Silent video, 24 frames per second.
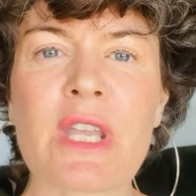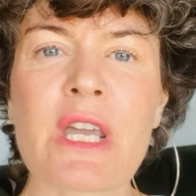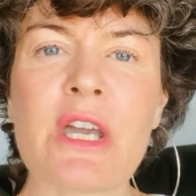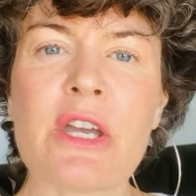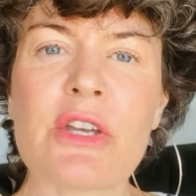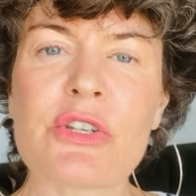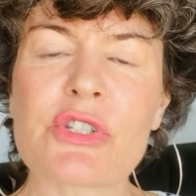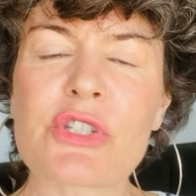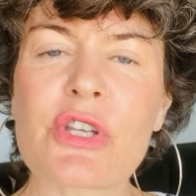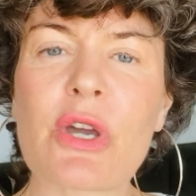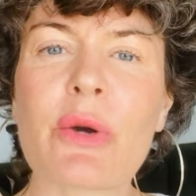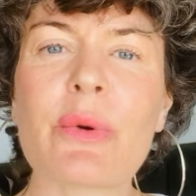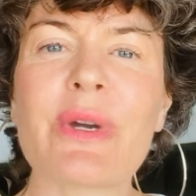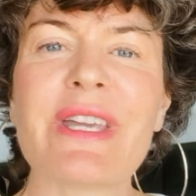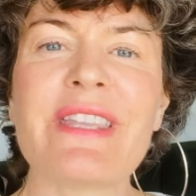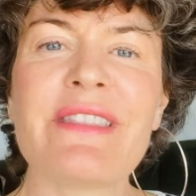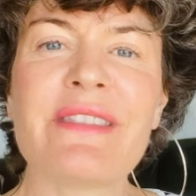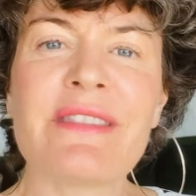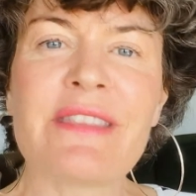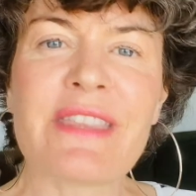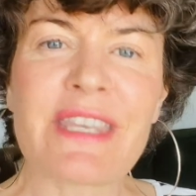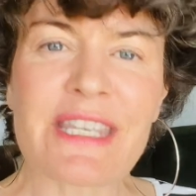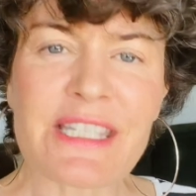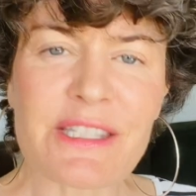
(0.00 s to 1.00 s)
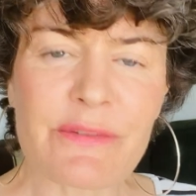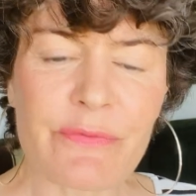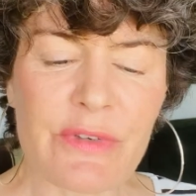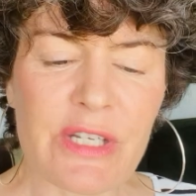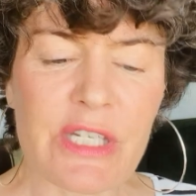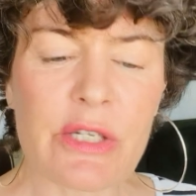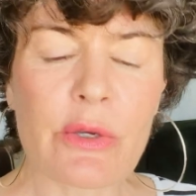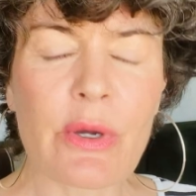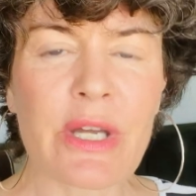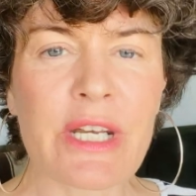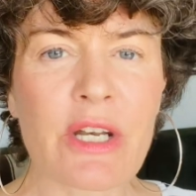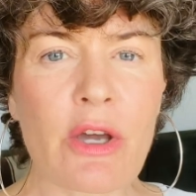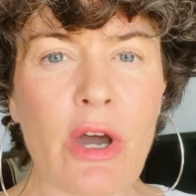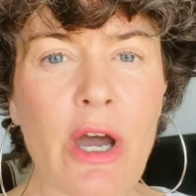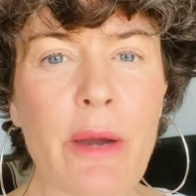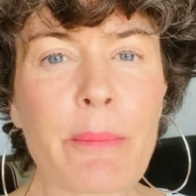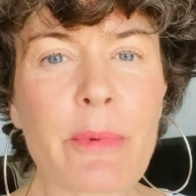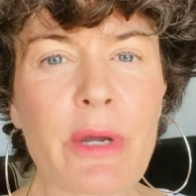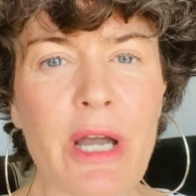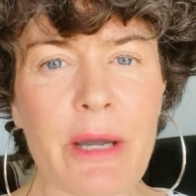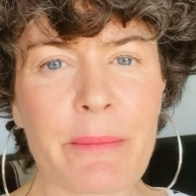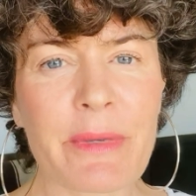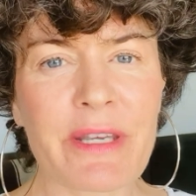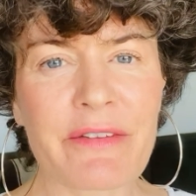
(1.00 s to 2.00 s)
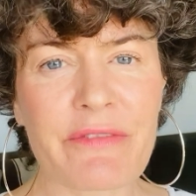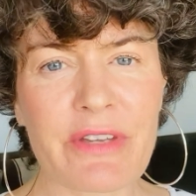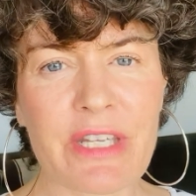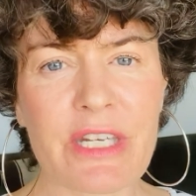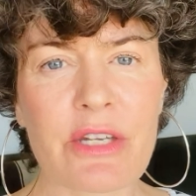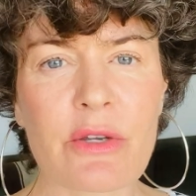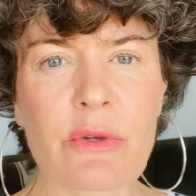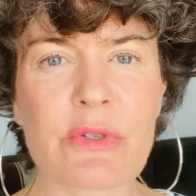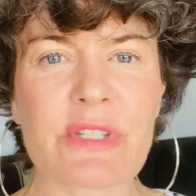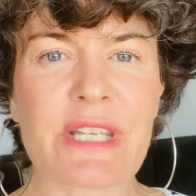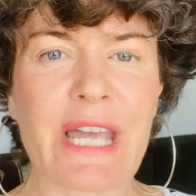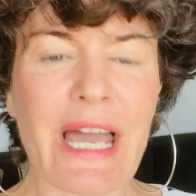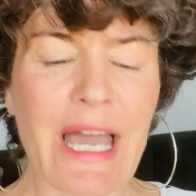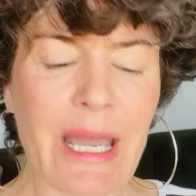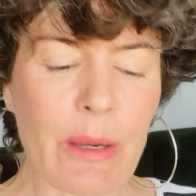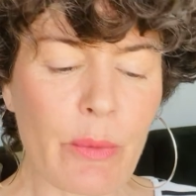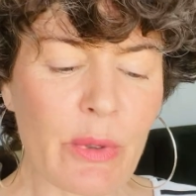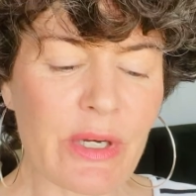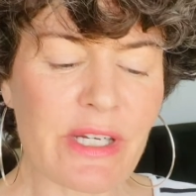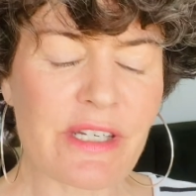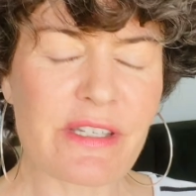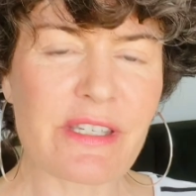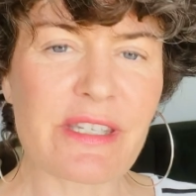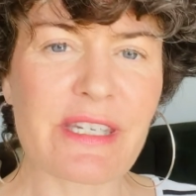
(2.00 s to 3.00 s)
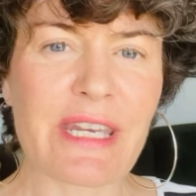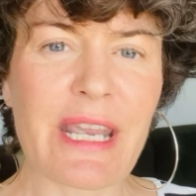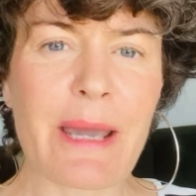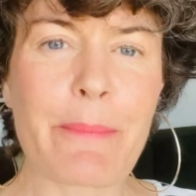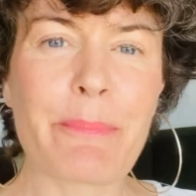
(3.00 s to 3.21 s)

So in this video and upcoming videos, I want to share